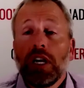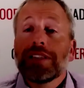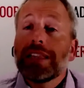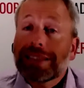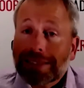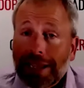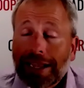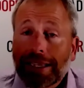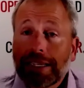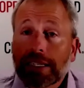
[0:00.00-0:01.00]
Then the
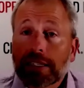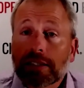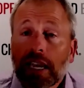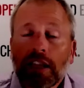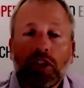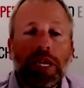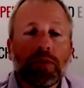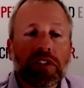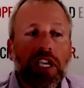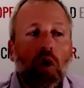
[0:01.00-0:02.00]
second is to be
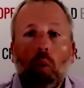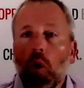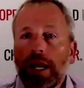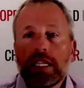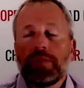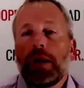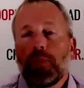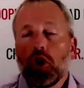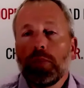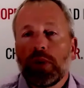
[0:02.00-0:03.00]
able to say, what is my
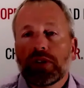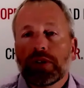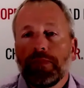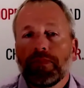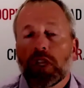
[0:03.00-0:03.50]
purpose?